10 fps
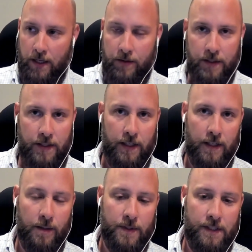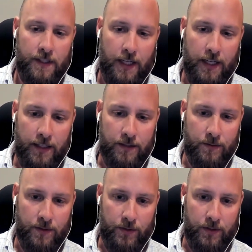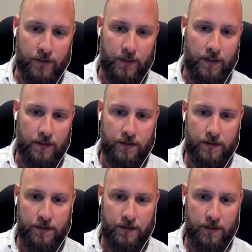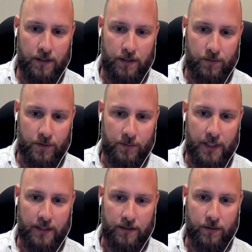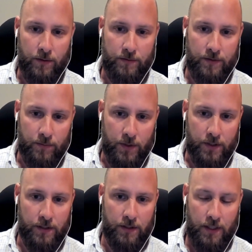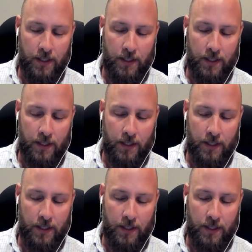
everything up until the 80s when the oil crunched was mainly oil field work.